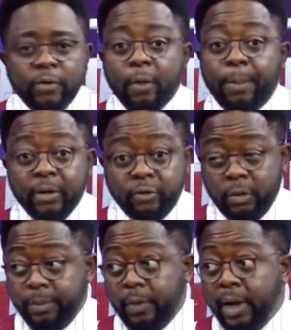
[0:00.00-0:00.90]
Professor Pat
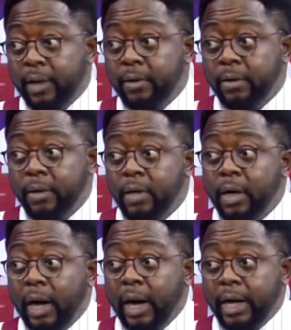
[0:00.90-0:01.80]
Utomi there.
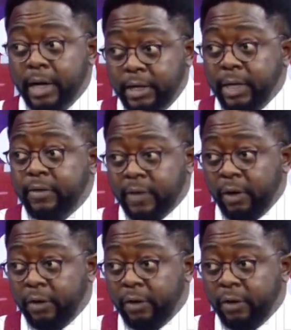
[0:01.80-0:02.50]
Right. Uh, he did